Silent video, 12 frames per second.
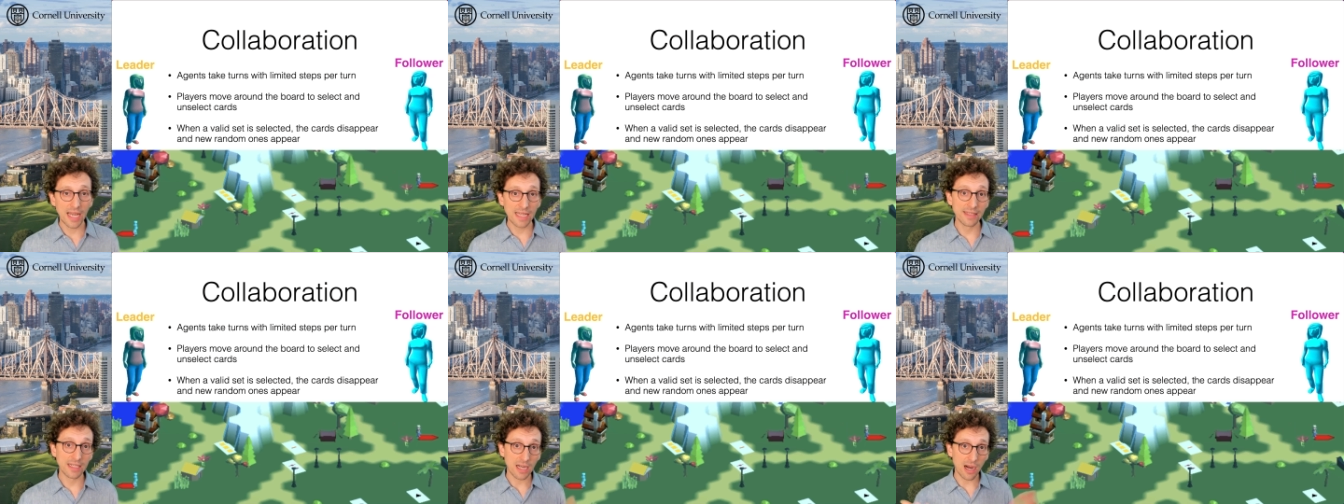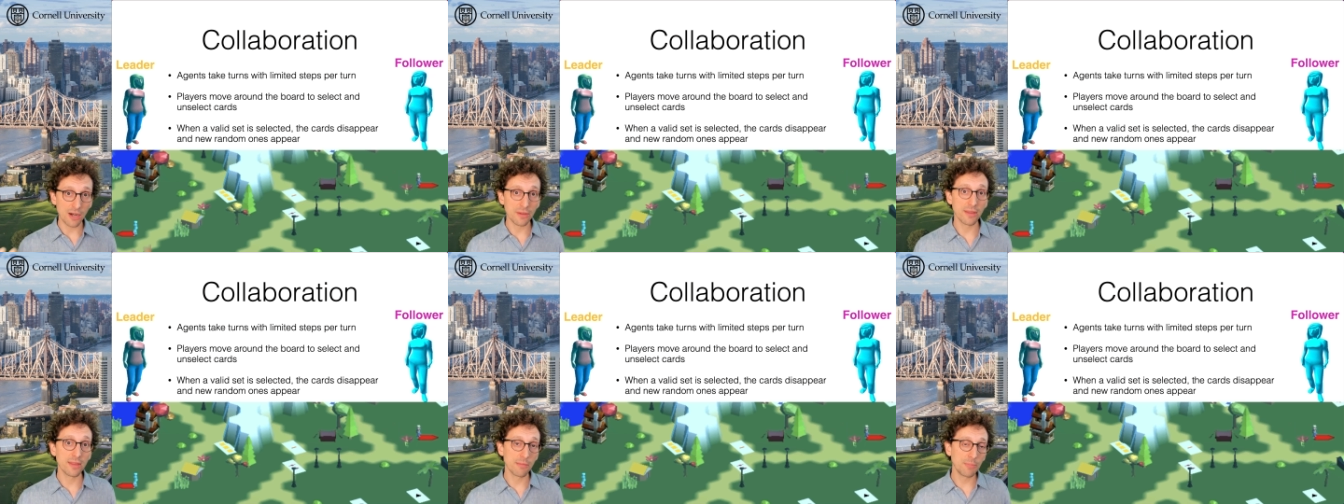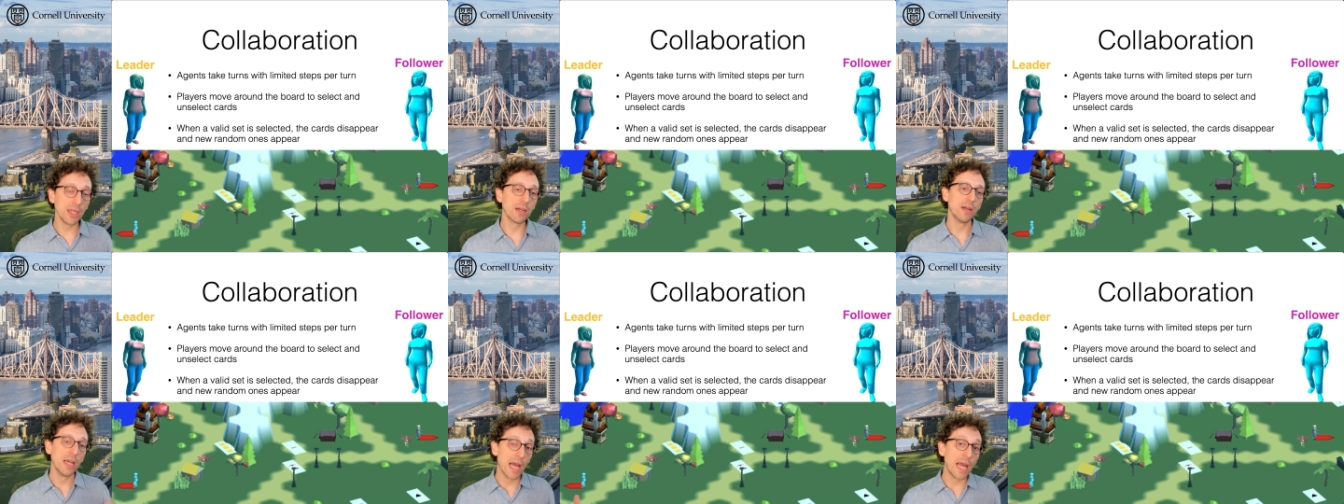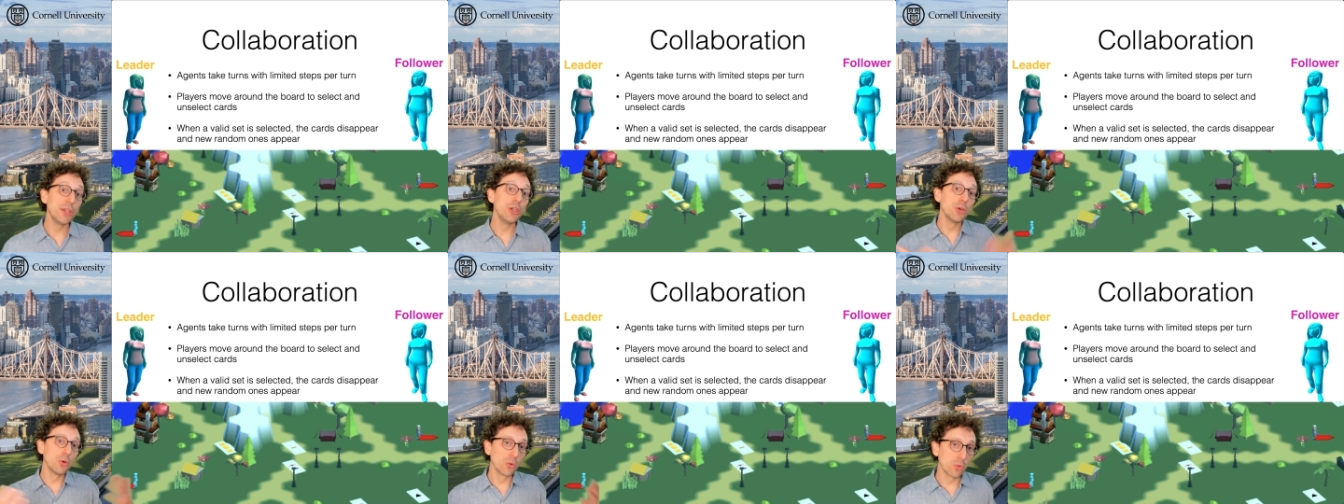And the cards disappear and
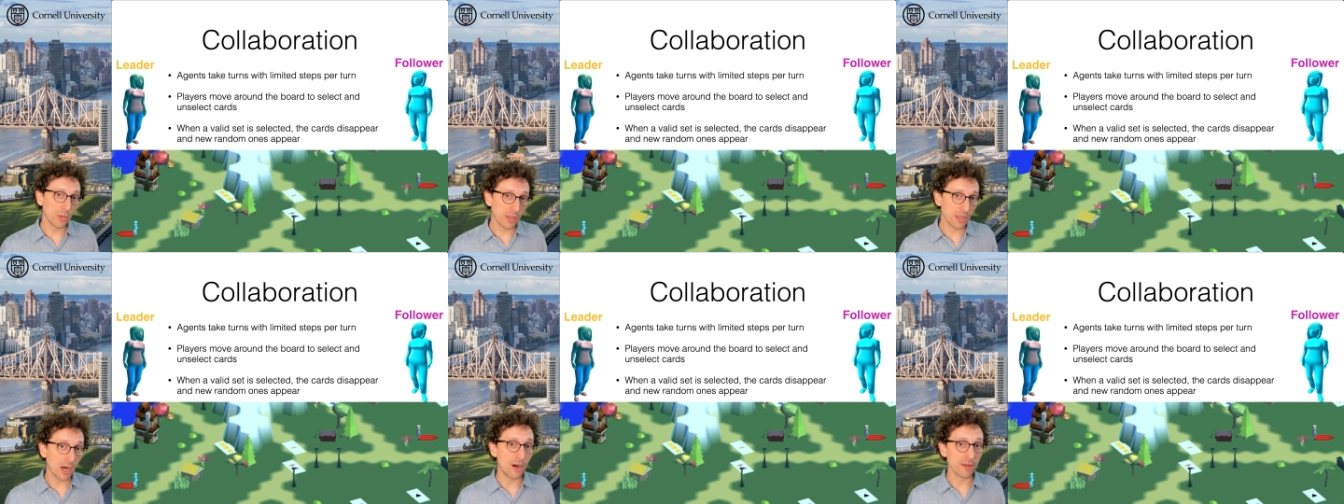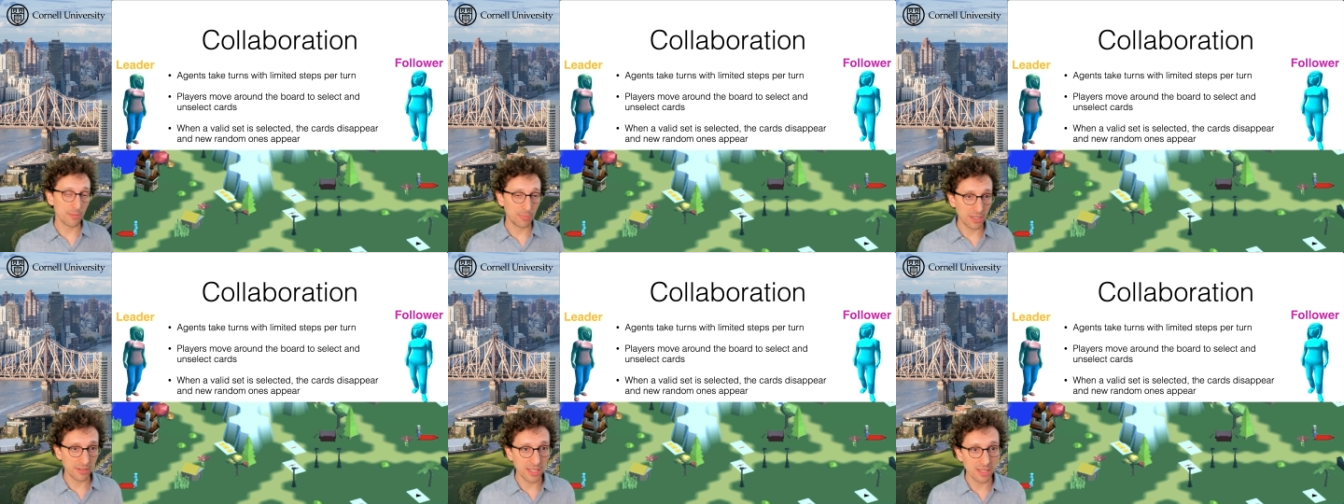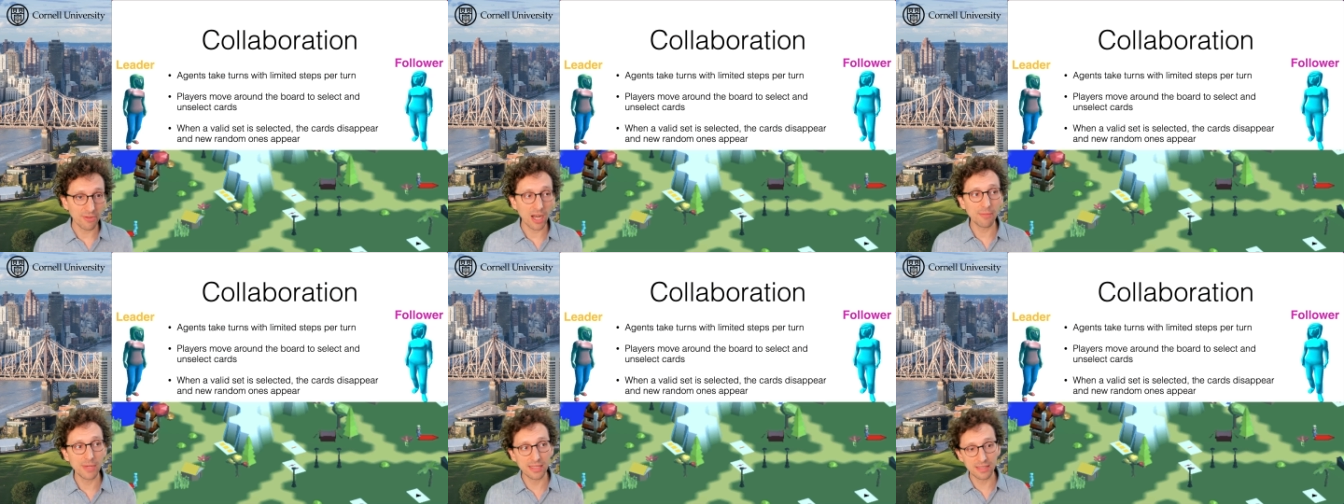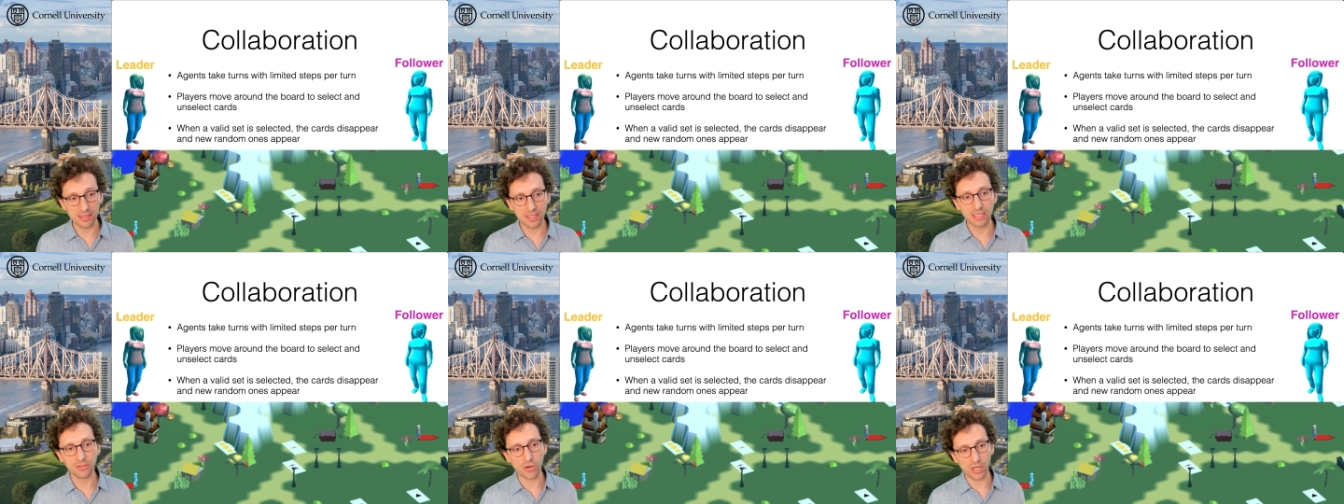new cards appear in the environment and
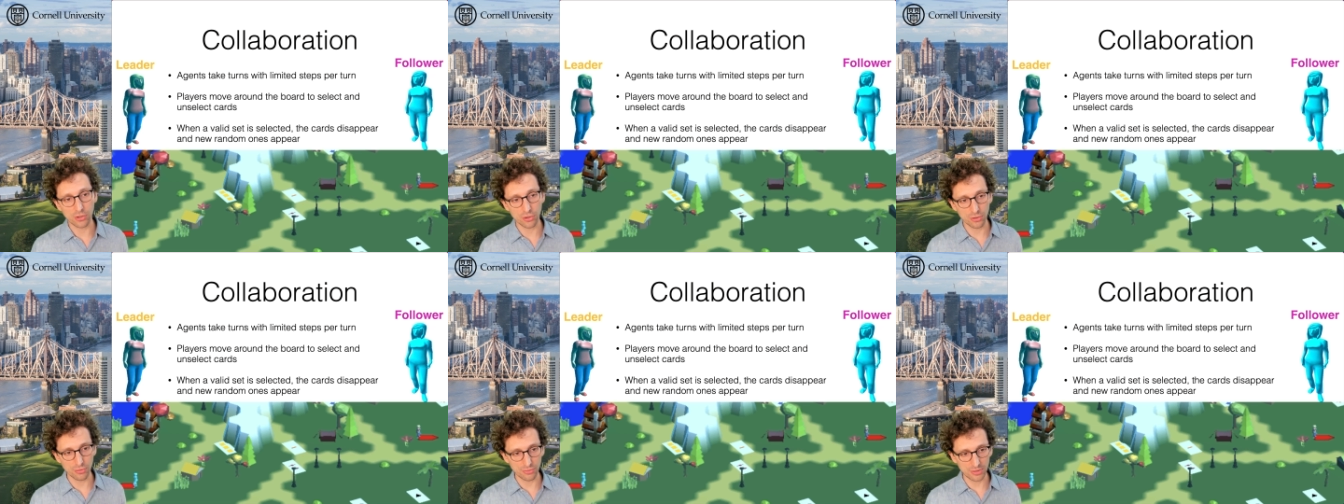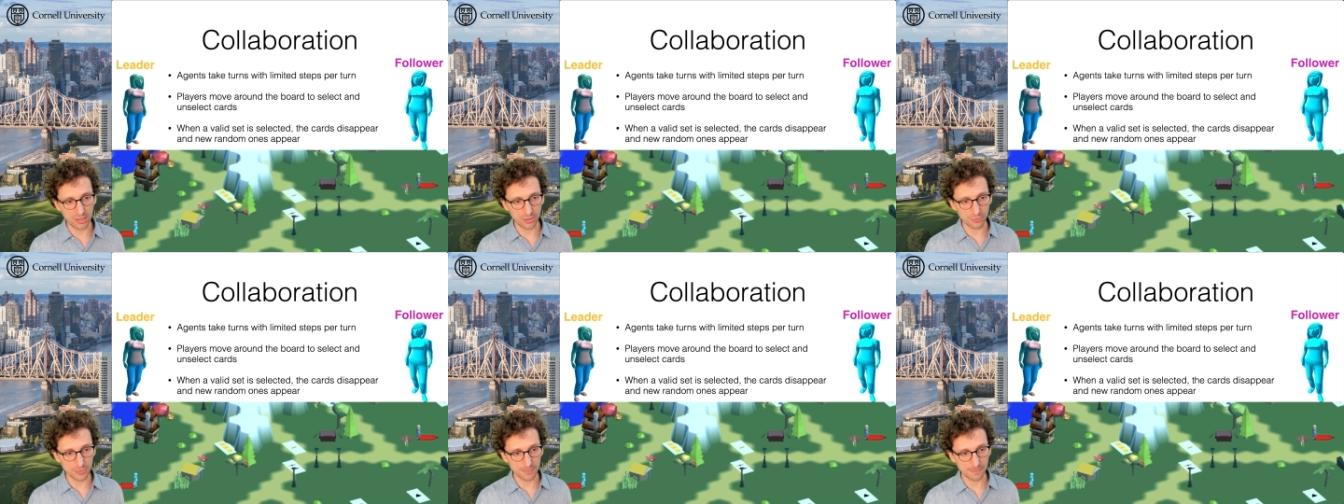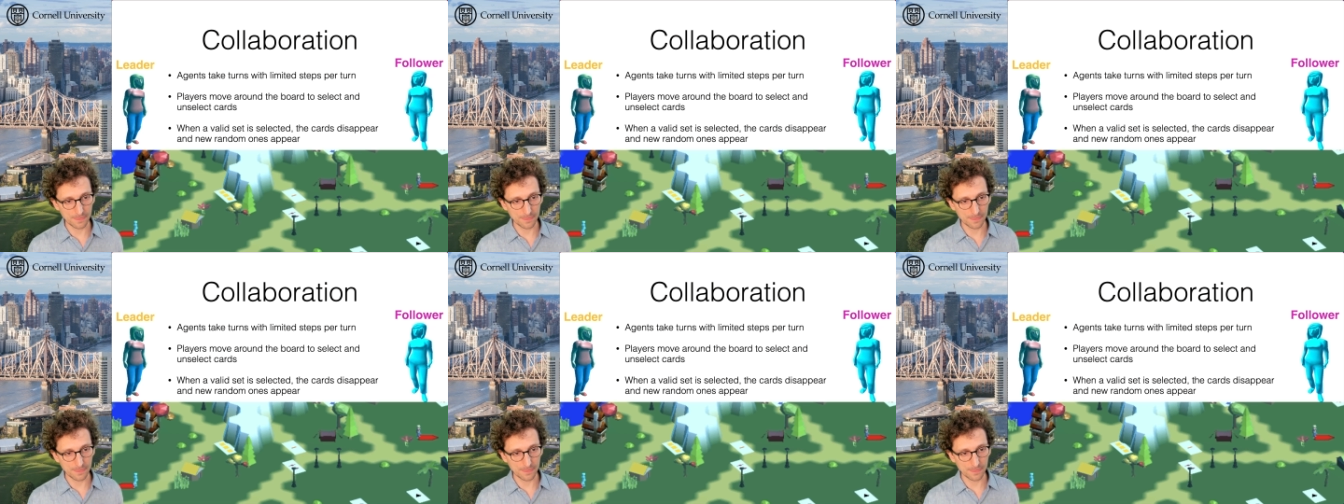the interaction continues.